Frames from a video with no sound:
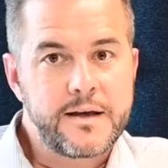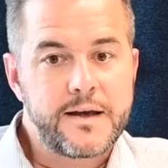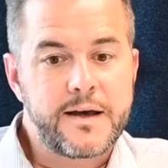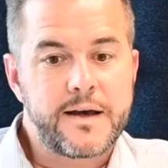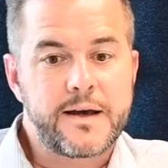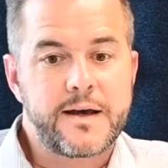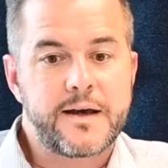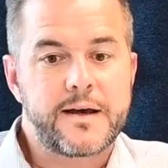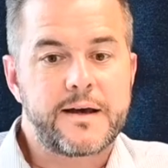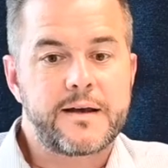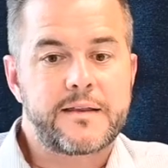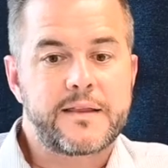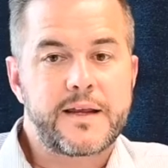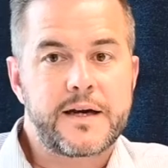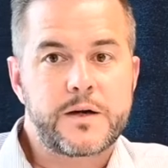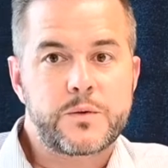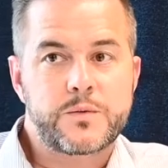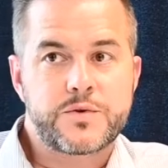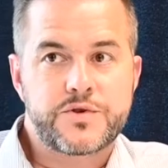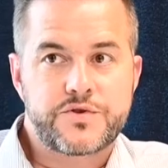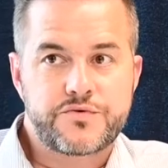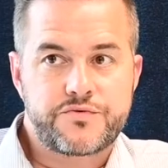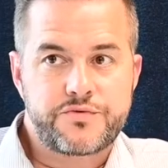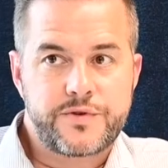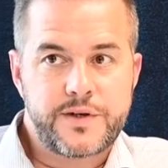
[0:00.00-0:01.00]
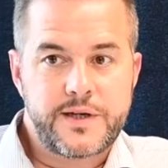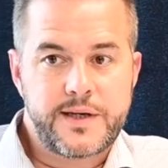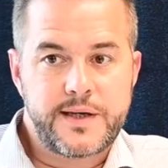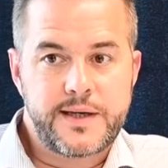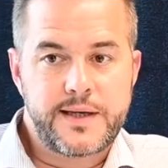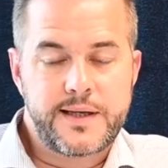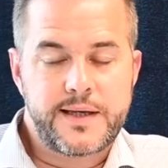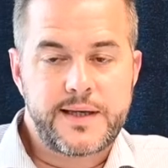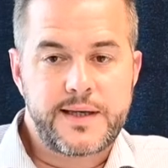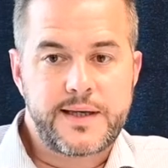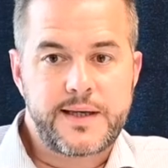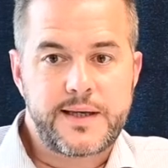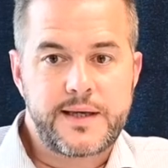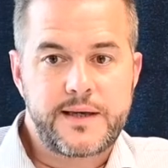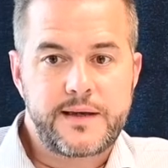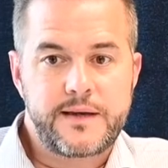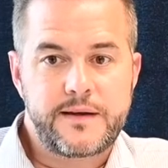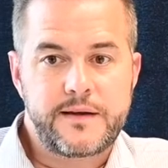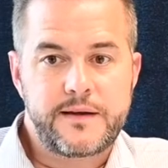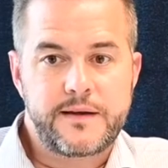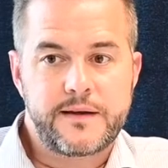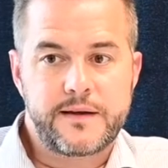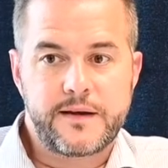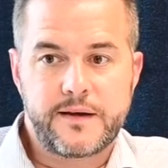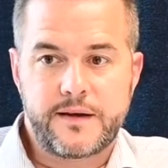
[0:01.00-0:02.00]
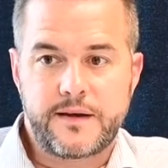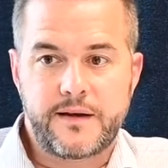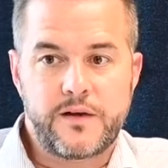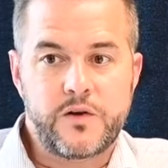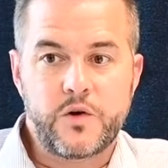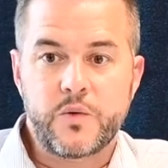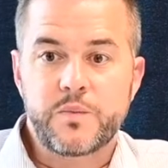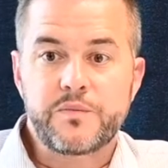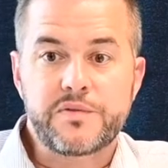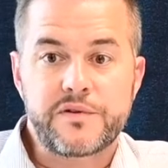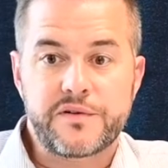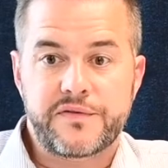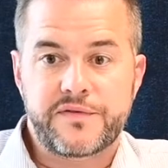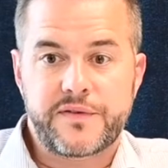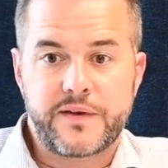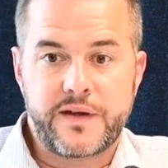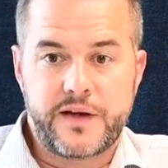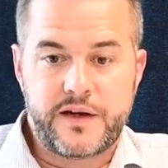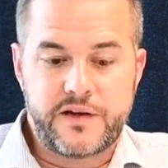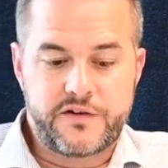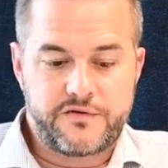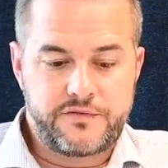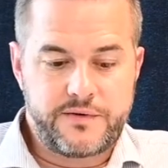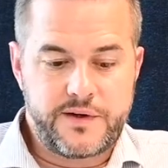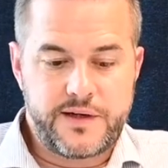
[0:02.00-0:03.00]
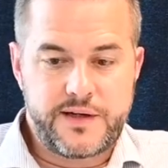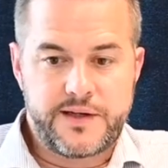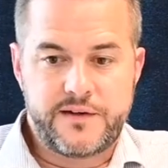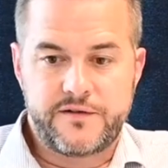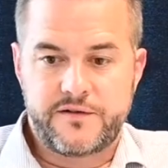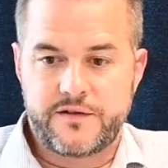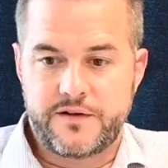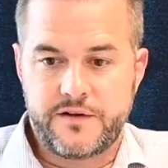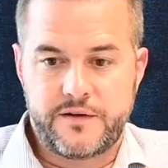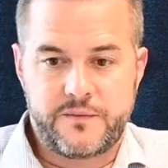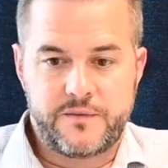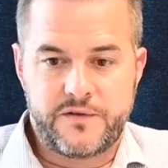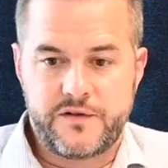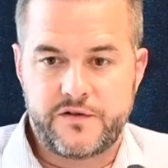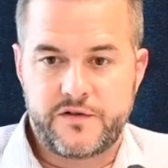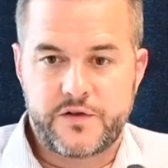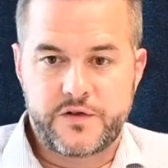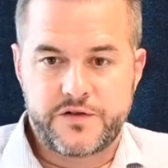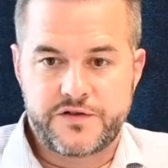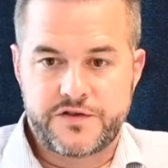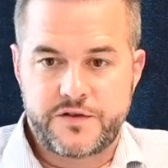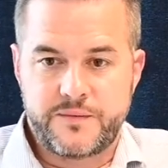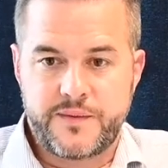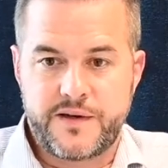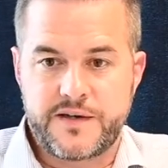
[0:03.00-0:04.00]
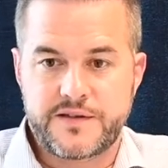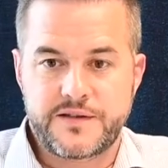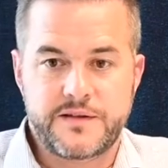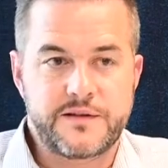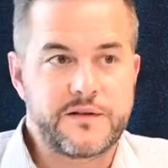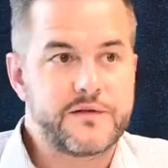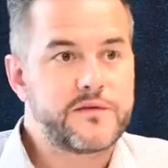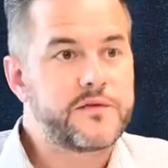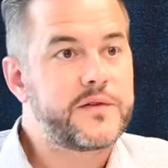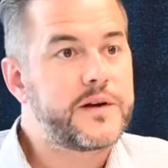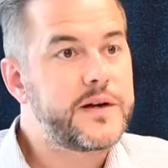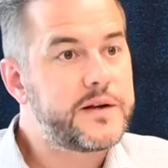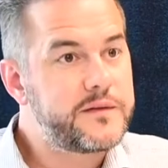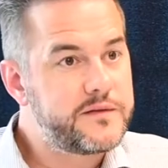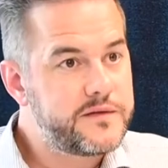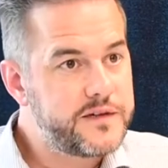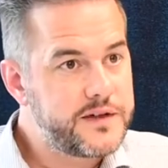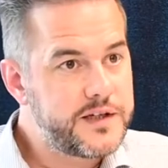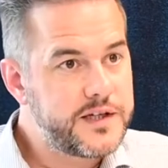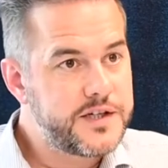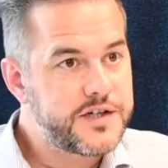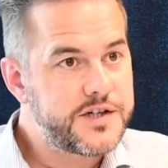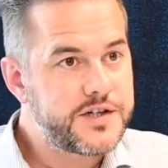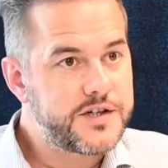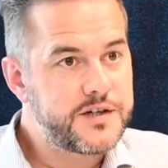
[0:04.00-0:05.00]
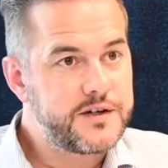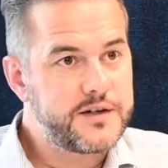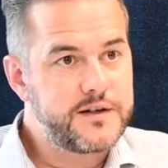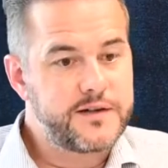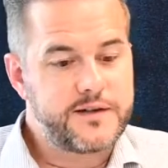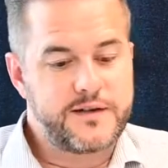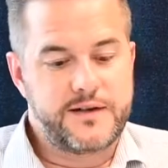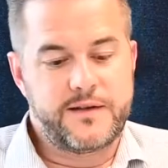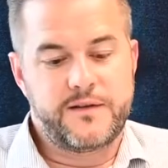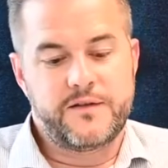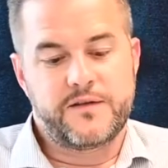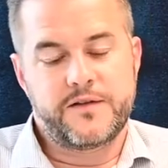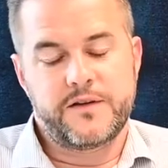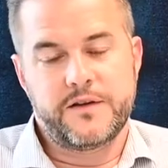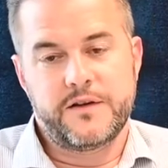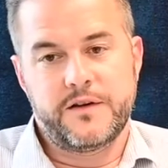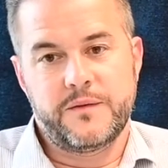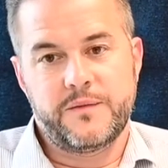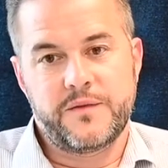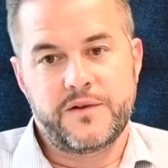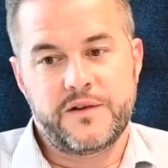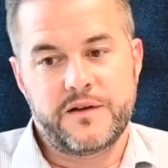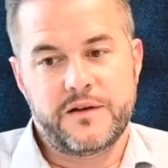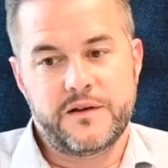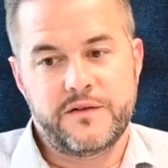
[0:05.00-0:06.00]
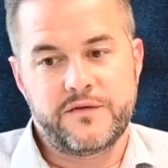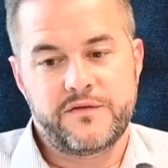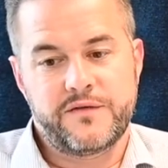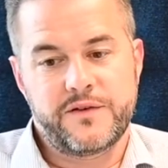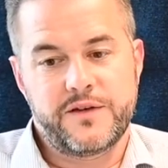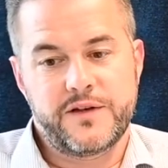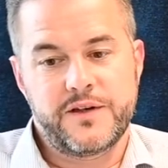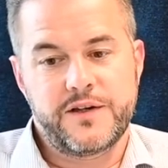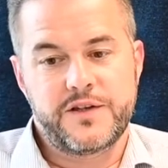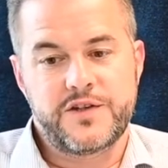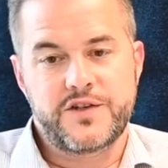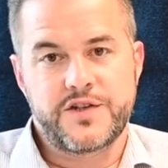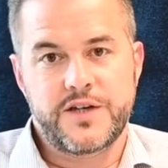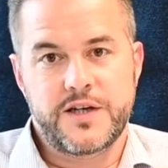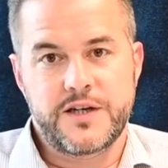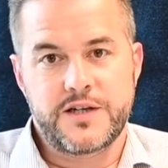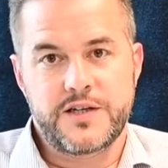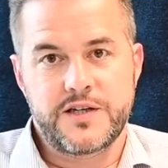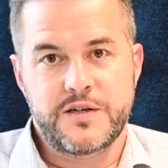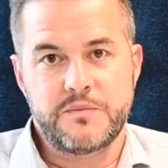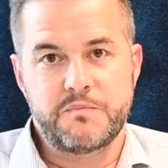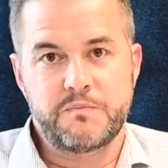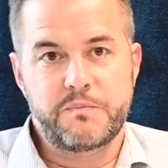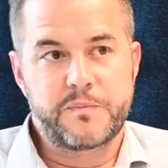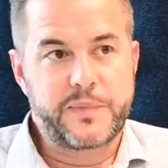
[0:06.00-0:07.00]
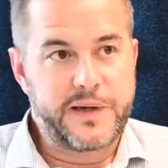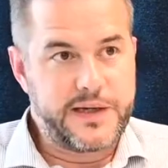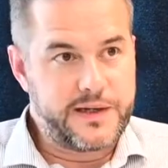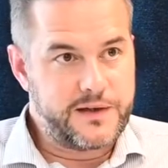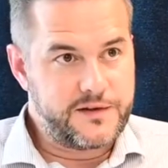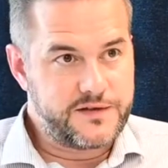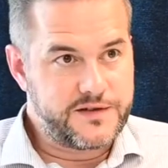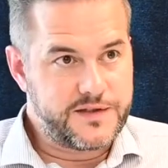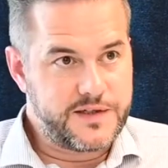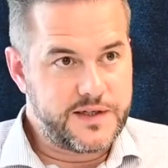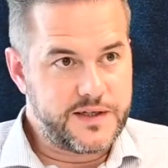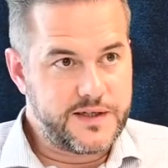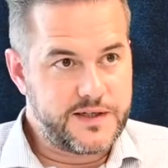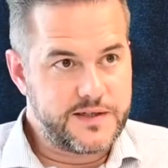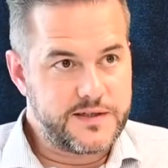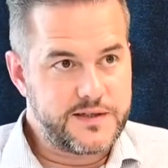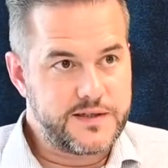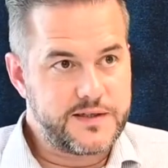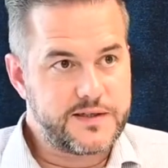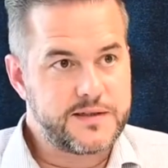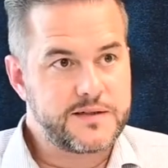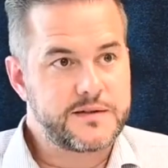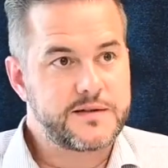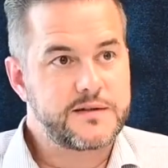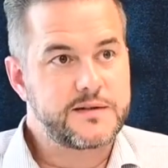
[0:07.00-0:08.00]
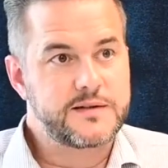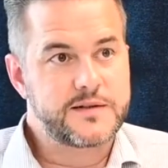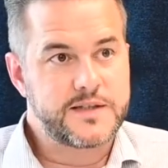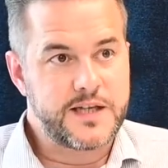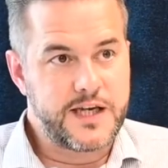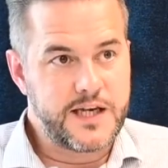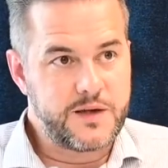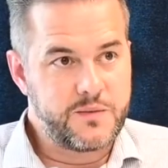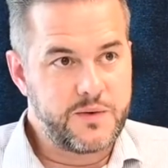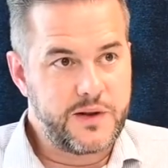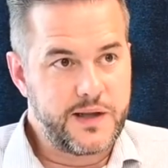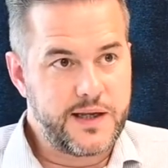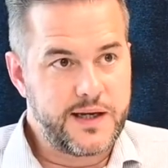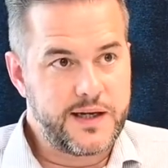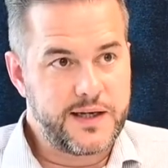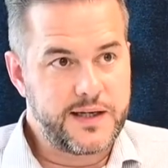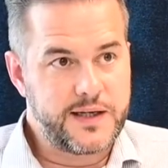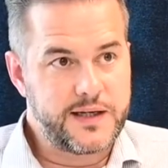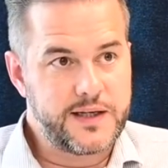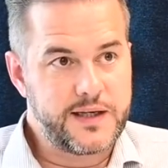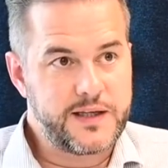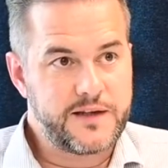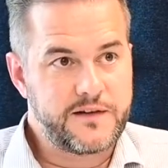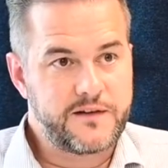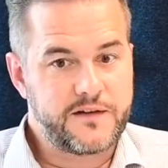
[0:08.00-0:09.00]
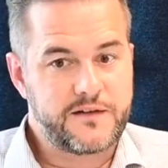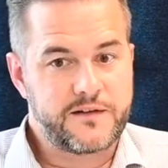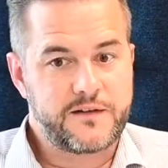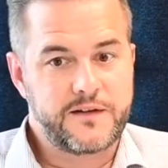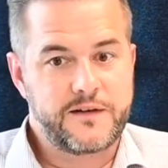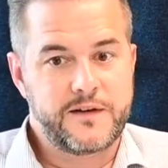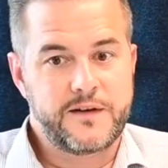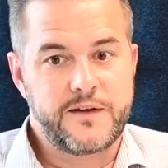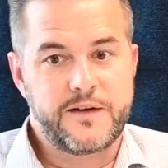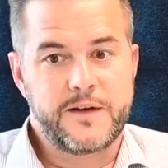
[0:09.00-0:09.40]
That was really a number of things, really, in terms of customising the frame finish, in terms of changing panel sizes, table heights,